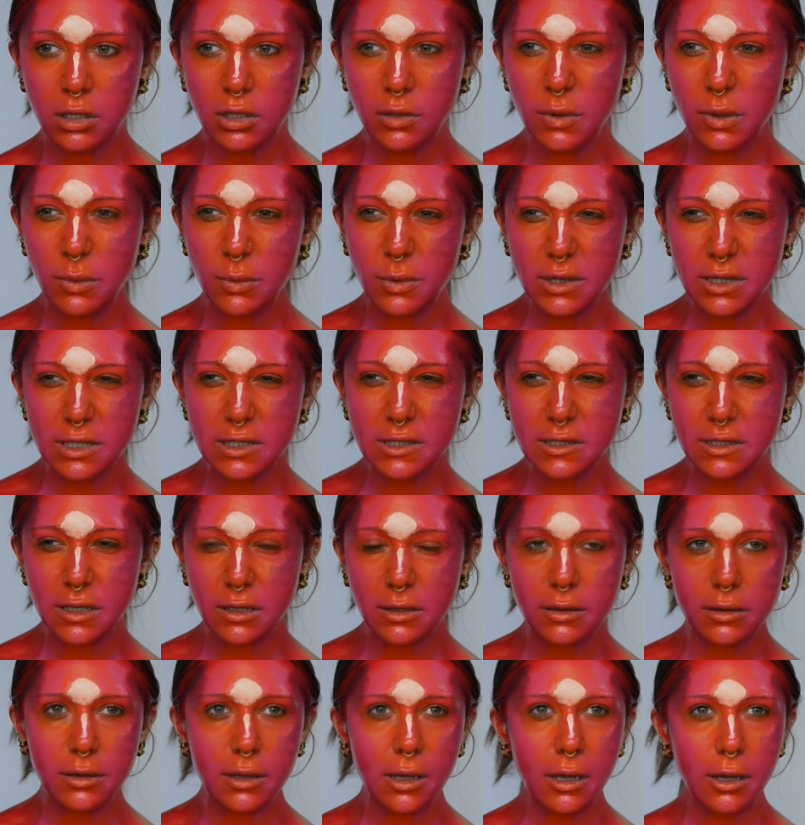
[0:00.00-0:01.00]
Do we want the
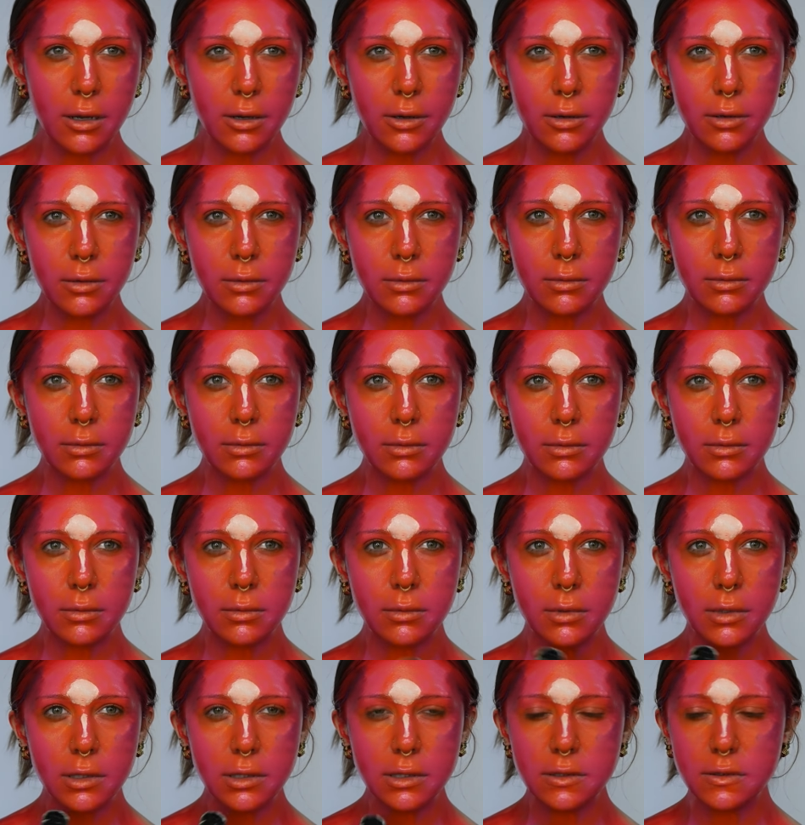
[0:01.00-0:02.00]
sun there?
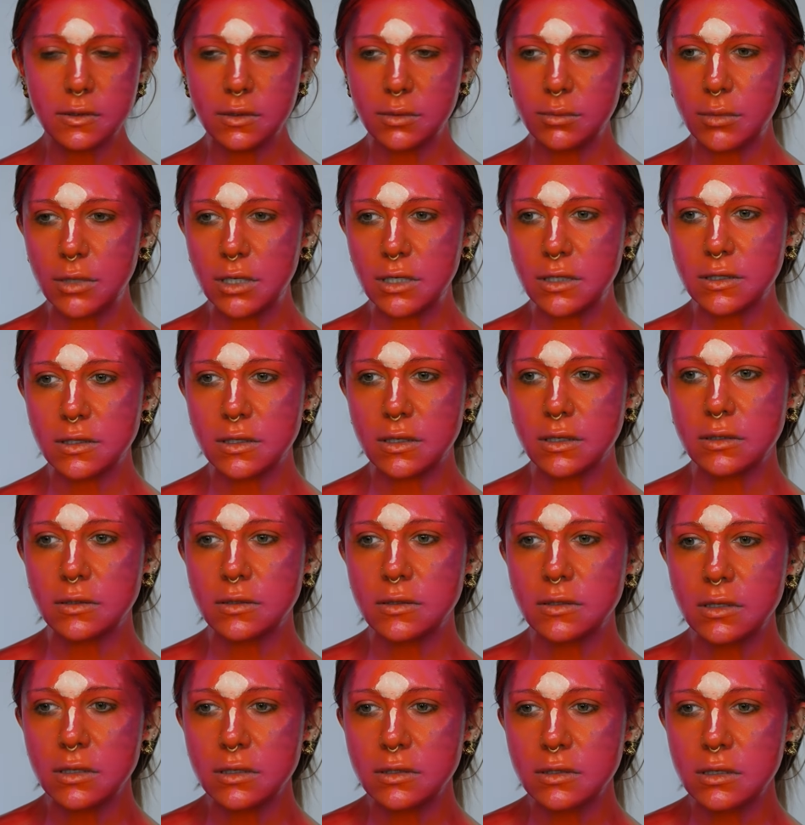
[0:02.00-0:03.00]
That doesn't make
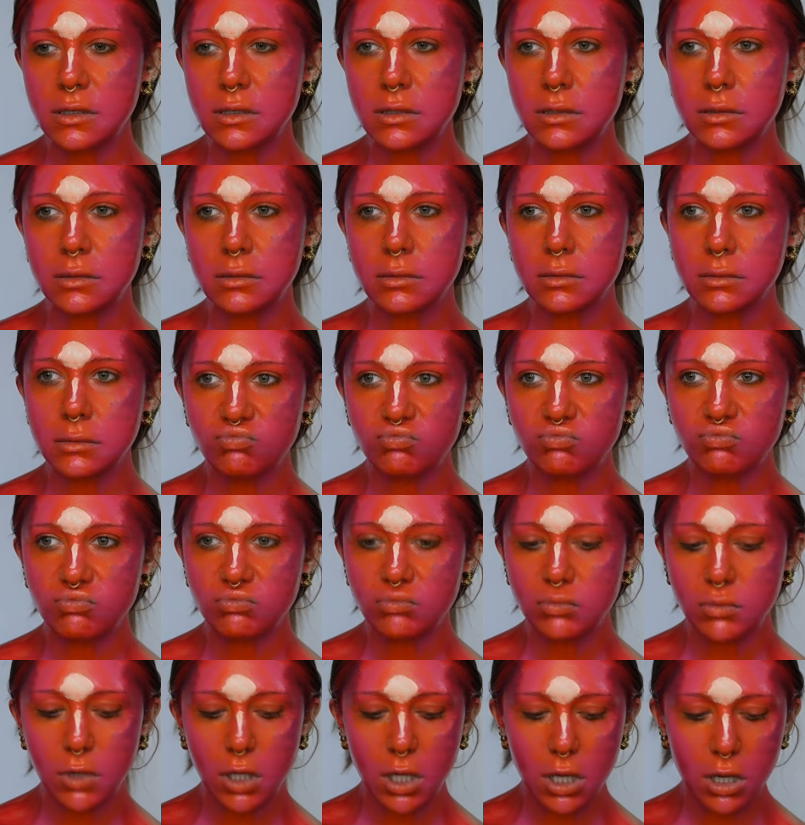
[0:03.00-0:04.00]
sense, does it?
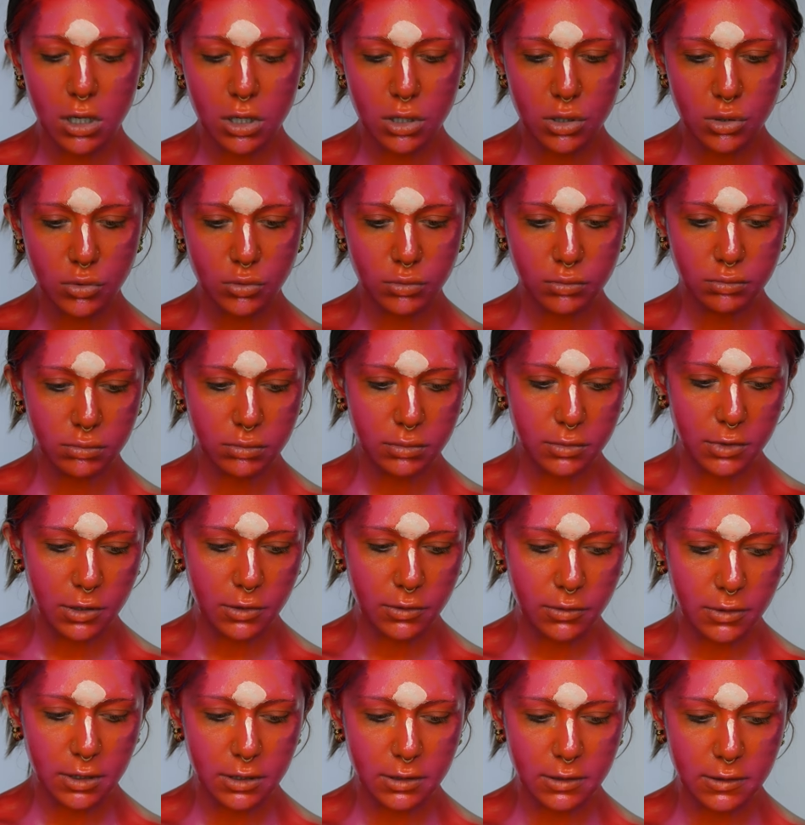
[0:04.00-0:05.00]
No, no,
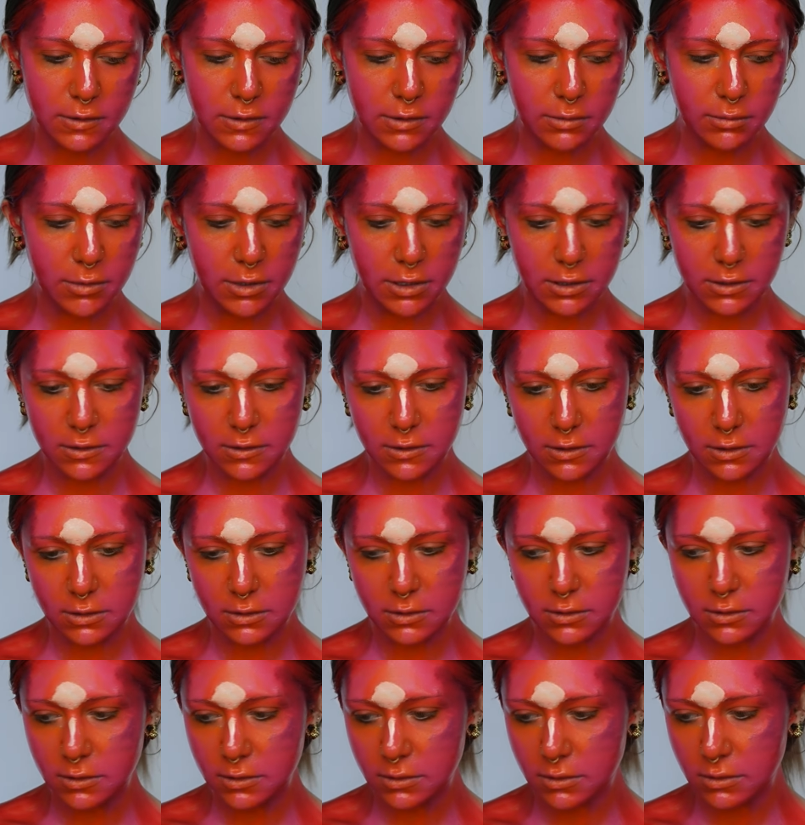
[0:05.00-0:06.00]
that doesn't make
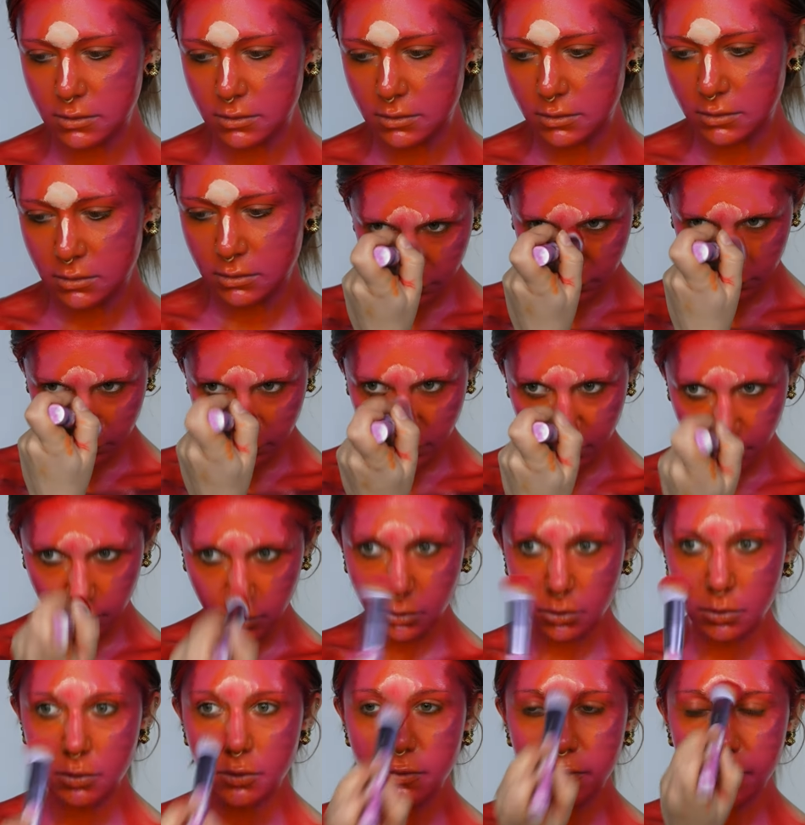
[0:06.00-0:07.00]
sense.
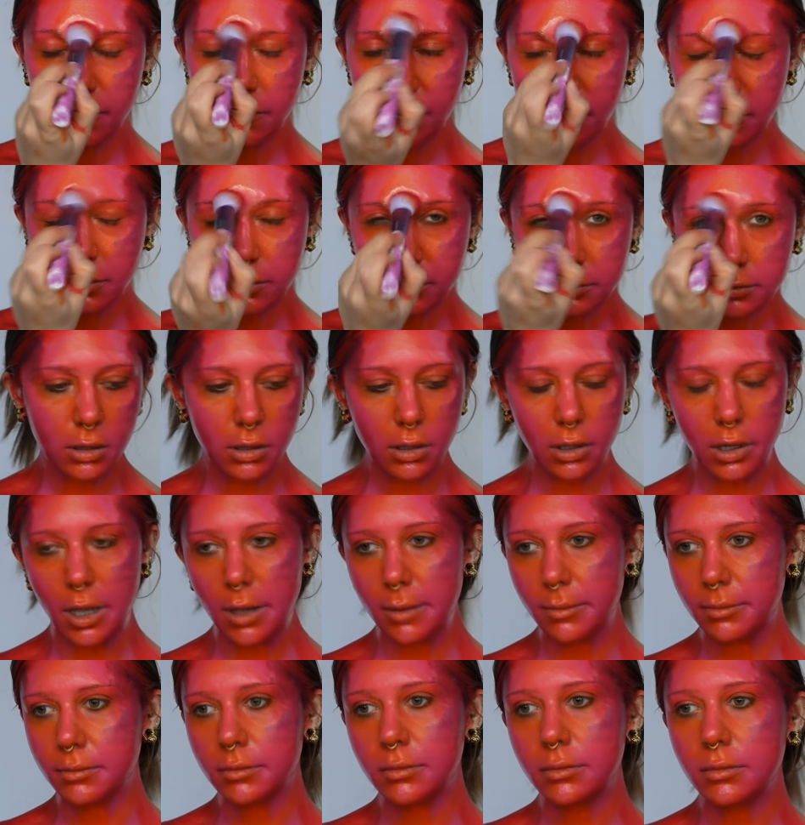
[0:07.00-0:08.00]
Remove.
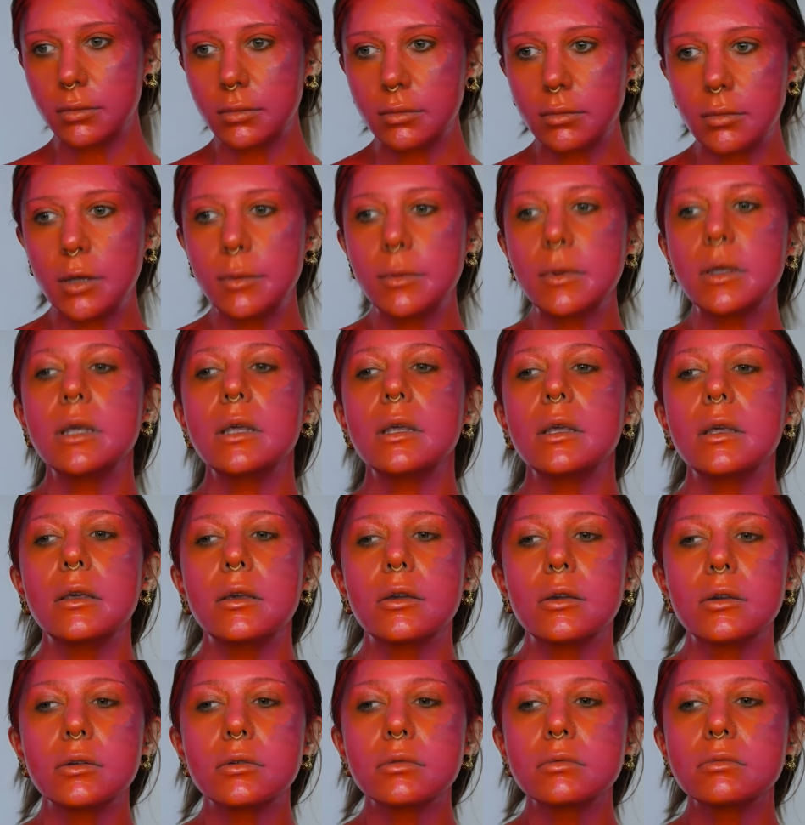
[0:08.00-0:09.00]
Okay maybe
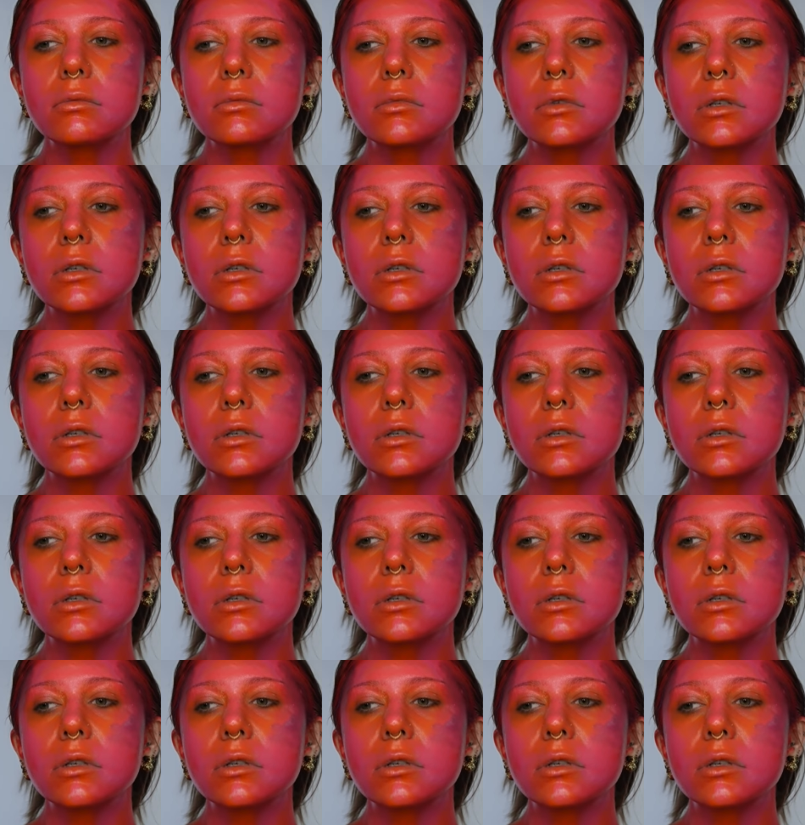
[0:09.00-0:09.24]
here.